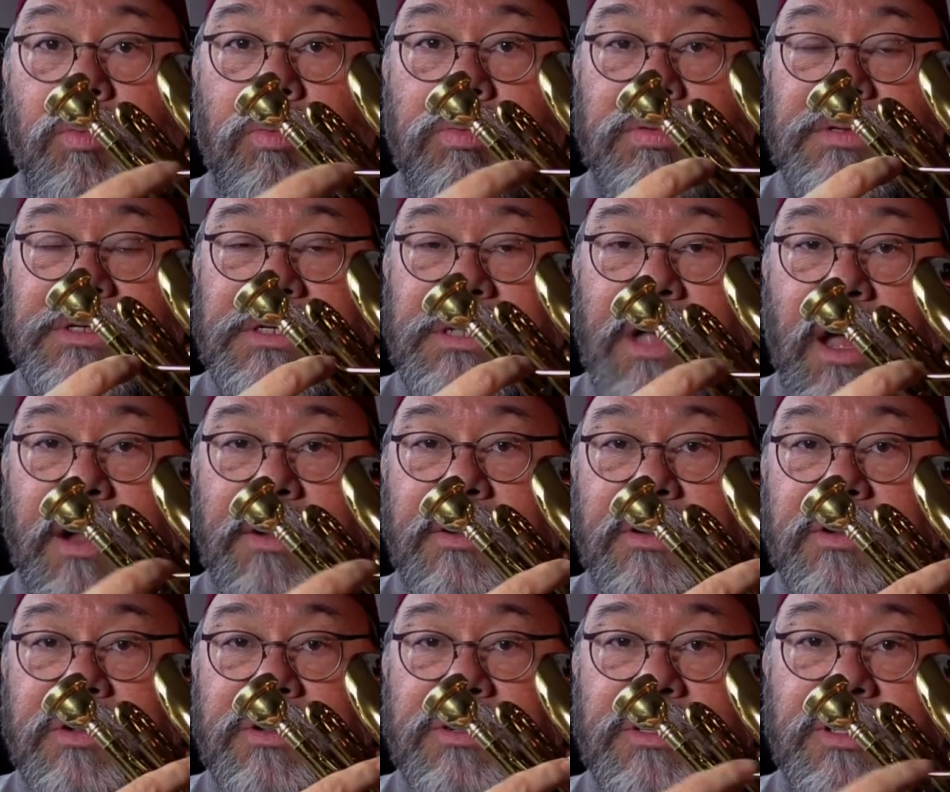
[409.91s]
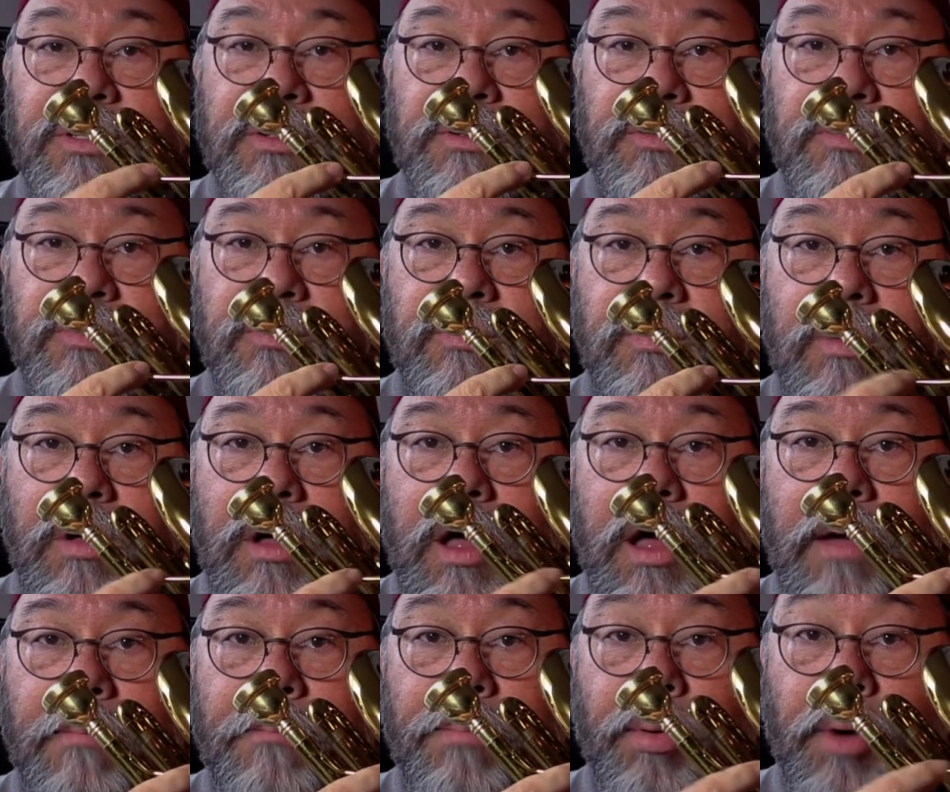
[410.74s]
soldered to
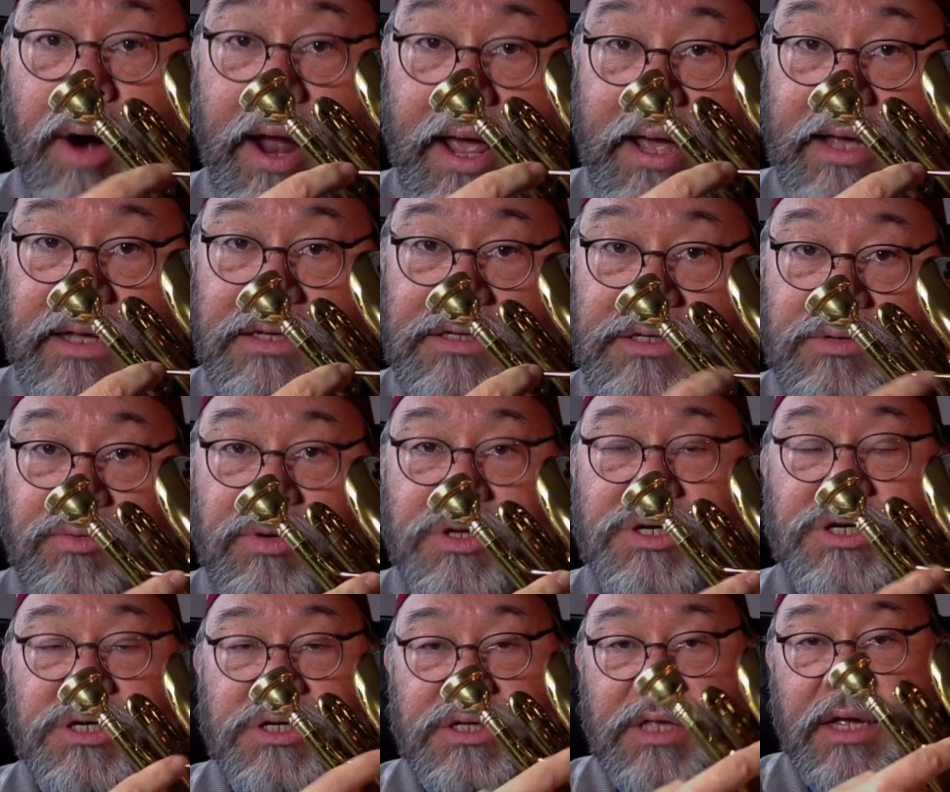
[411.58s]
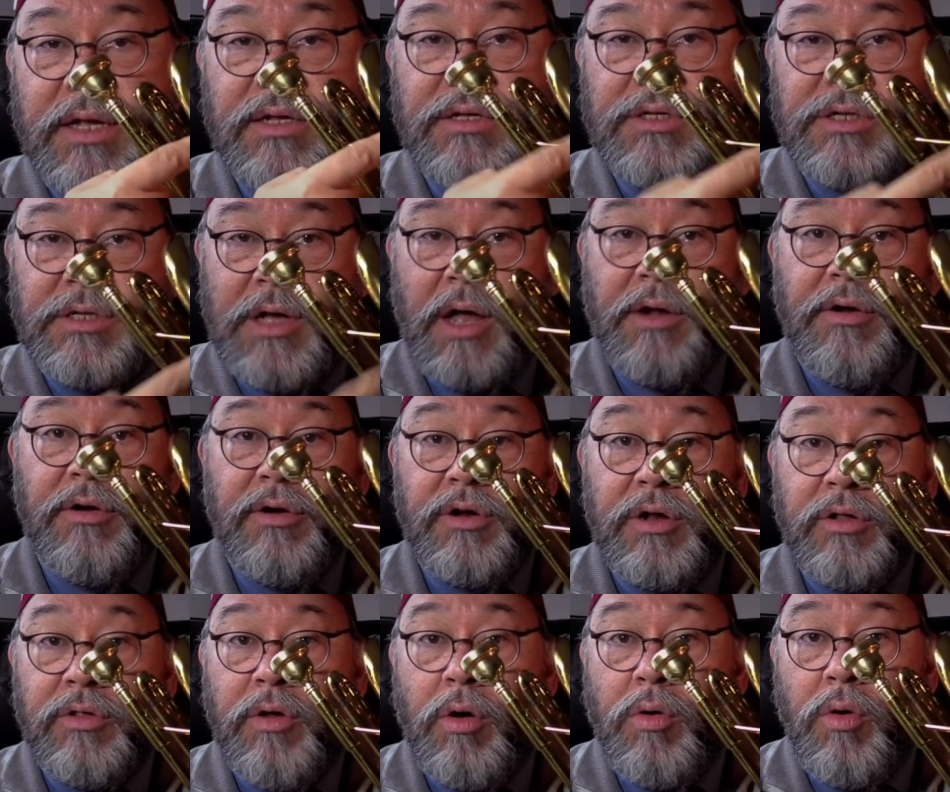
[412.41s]
a brace, which is then soldered
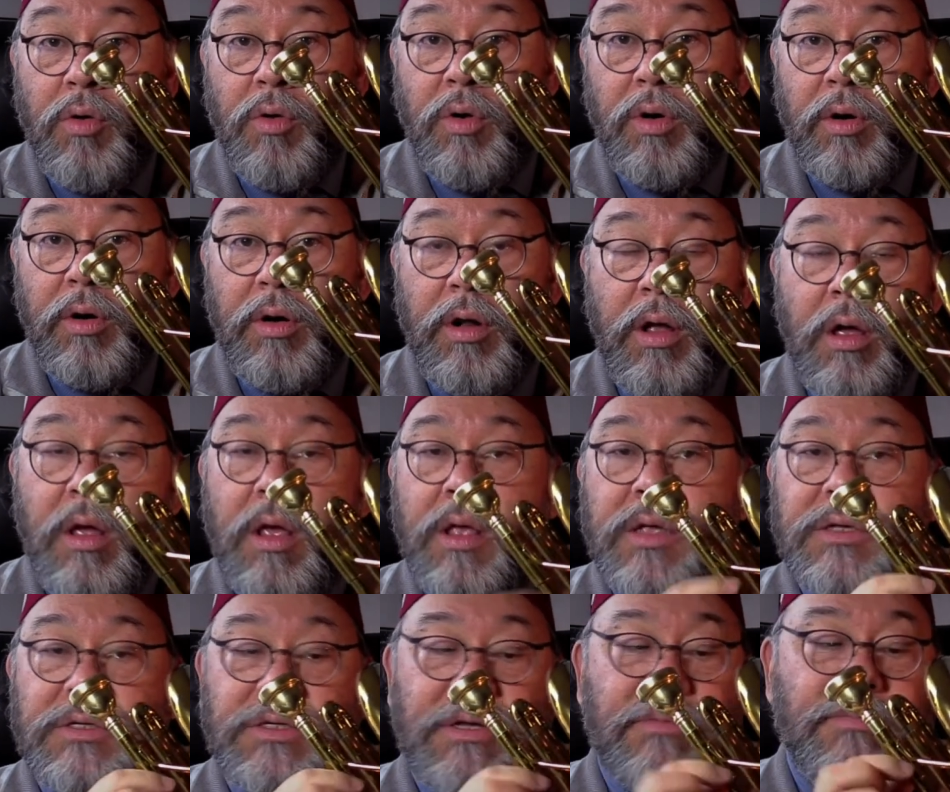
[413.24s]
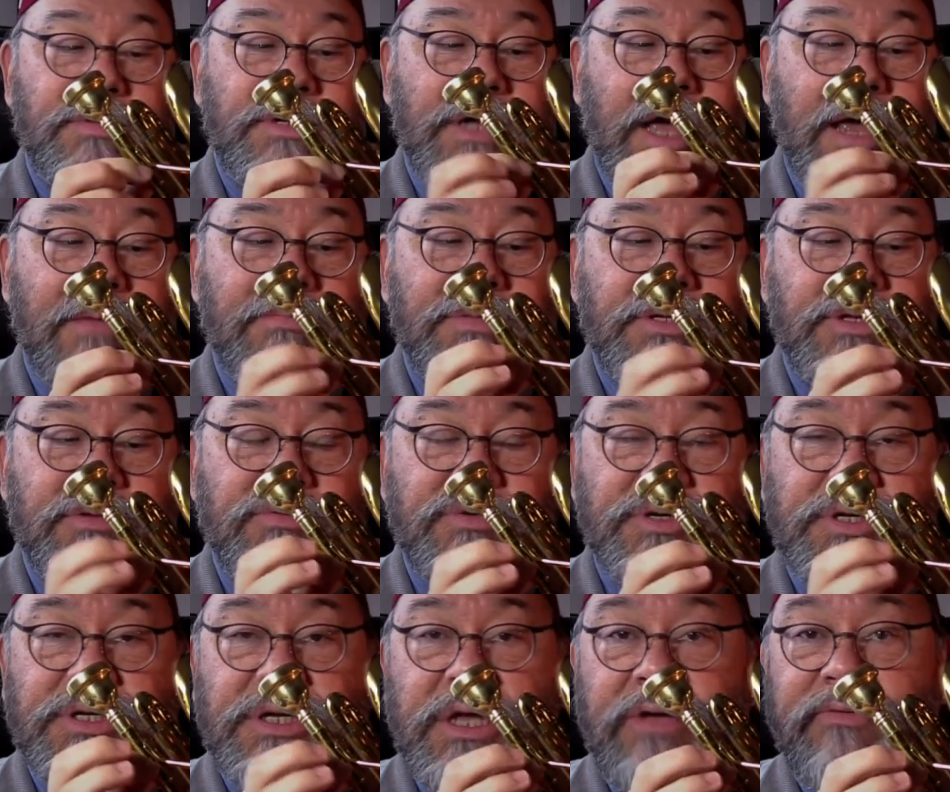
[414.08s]
to the horn. Sometimes the
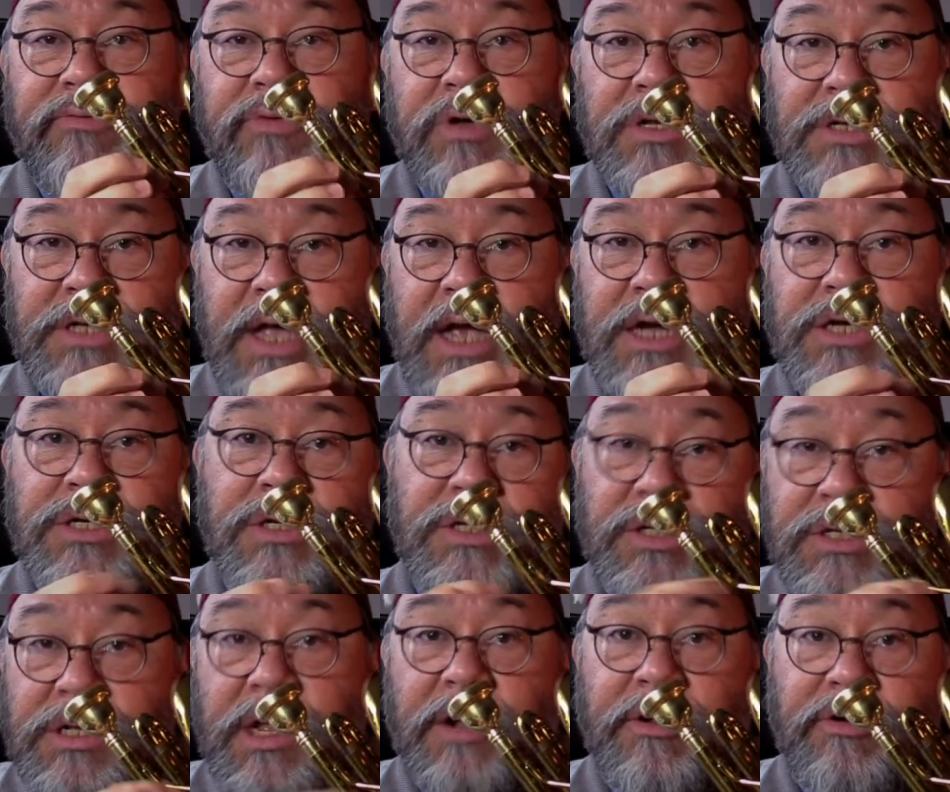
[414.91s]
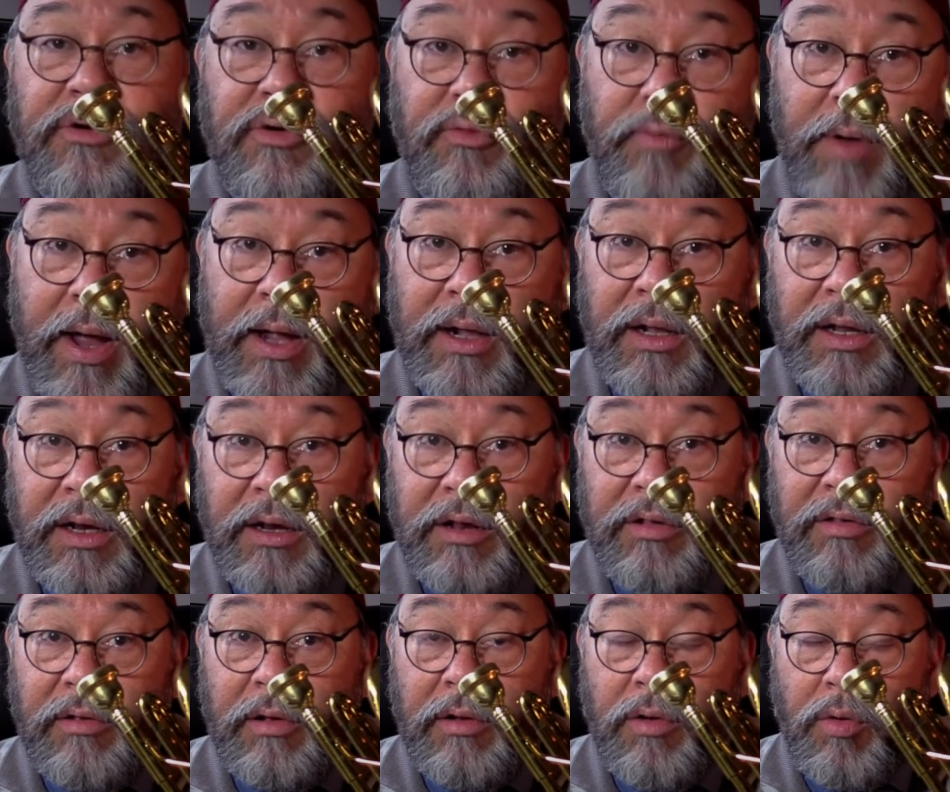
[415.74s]
receiver is actually soldered directly to
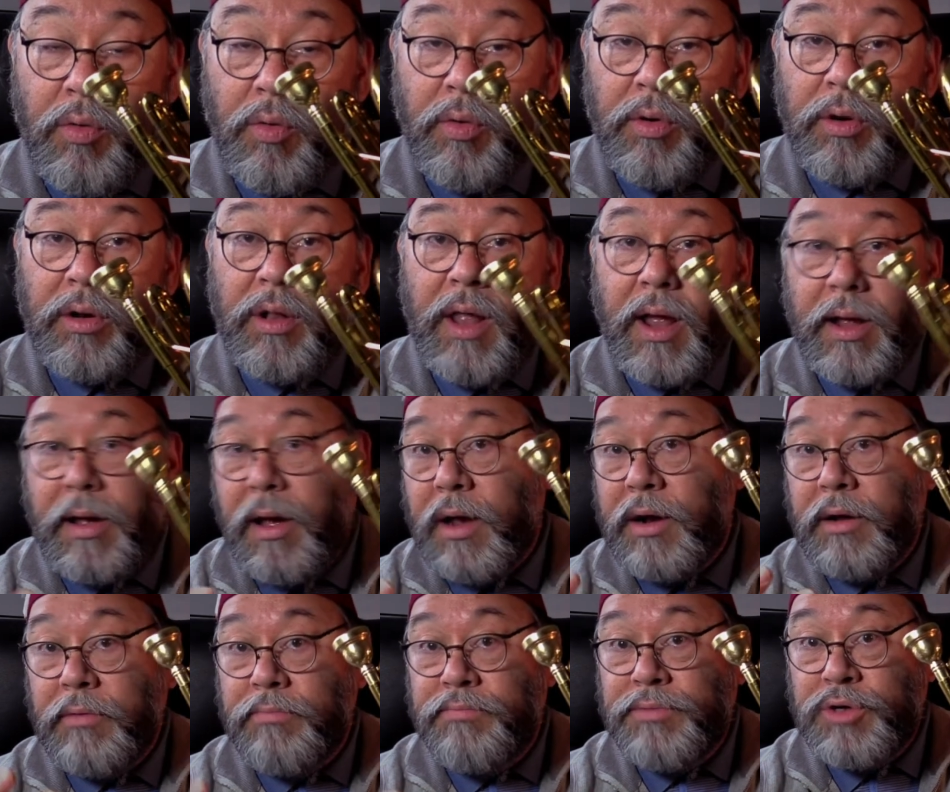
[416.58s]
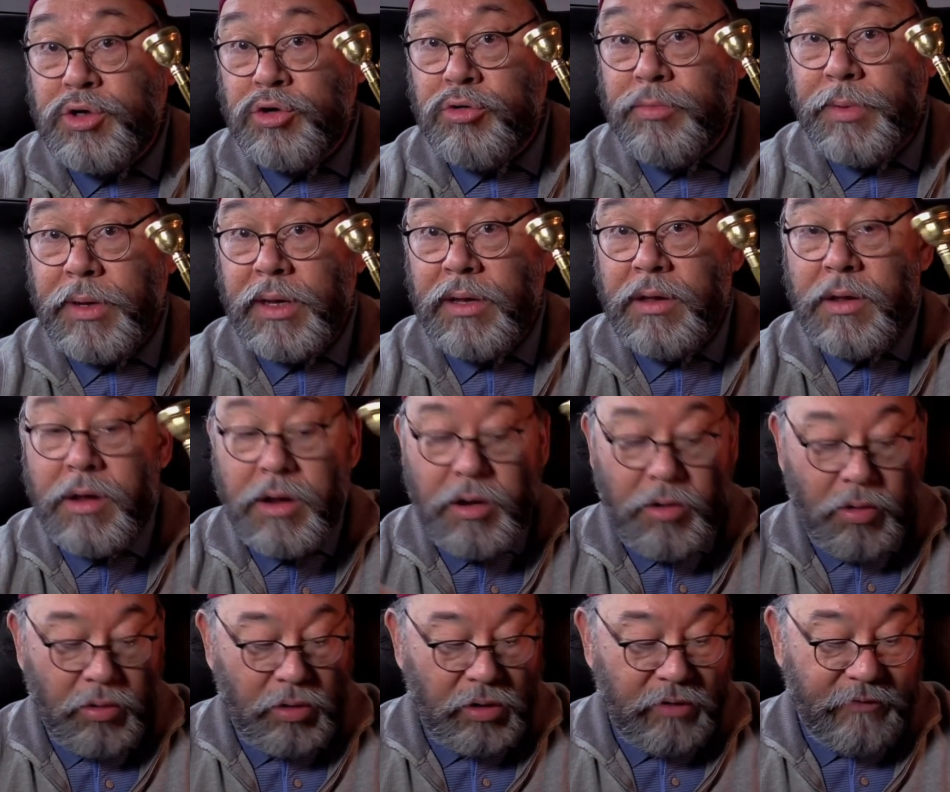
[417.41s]
the horn, like on a tuba
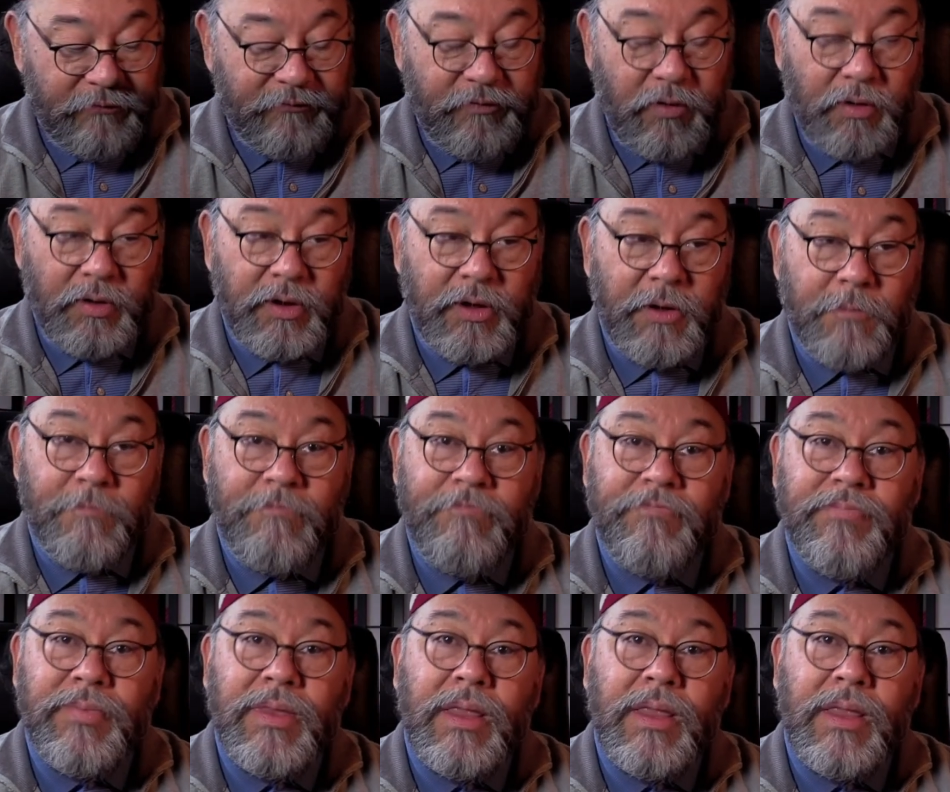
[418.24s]
or euphonium.